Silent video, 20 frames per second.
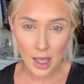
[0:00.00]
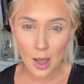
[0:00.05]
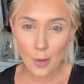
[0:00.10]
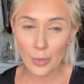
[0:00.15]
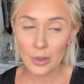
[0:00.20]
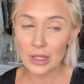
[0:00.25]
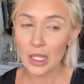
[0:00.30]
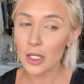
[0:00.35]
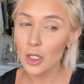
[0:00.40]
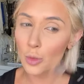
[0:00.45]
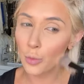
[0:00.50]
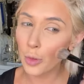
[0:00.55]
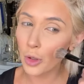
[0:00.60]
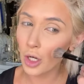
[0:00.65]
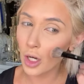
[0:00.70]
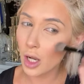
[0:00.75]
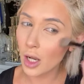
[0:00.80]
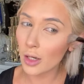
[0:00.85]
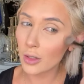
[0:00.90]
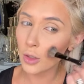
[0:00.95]
but then you'll put
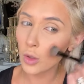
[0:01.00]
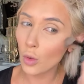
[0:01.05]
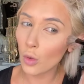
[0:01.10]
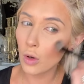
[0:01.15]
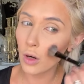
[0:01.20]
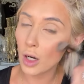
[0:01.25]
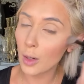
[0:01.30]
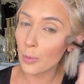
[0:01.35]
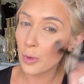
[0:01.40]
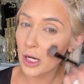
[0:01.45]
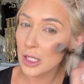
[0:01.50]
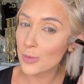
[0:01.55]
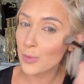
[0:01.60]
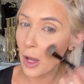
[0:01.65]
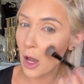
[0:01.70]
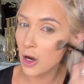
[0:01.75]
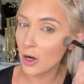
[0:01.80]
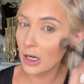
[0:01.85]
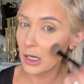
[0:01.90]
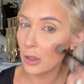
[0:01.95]
on your pressed
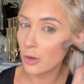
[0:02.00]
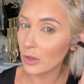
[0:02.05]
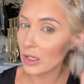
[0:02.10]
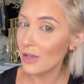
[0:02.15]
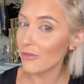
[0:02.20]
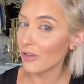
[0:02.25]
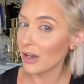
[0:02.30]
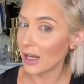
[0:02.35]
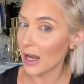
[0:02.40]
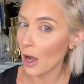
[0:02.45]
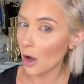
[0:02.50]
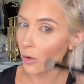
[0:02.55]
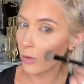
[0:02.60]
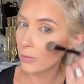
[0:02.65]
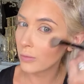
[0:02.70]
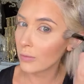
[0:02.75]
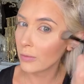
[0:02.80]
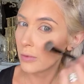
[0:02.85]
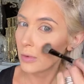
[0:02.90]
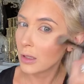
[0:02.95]
powder and it'll even it out.
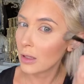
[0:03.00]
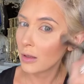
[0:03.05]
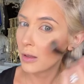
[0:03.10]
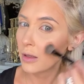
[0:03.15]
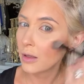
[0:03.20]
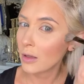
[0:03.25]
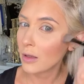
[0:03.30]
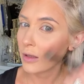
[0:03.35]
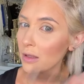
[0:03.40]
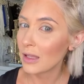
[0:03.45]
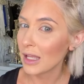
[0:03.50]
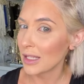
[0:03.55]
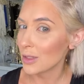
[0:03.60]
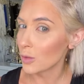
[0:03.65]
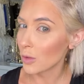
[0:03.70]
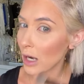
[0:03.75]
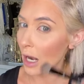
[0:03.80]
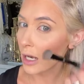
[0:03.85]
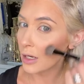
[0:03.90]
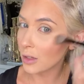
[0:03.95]
That's
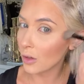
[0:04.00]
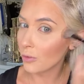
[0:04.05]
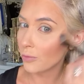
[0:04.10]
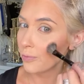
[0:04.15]
what I do.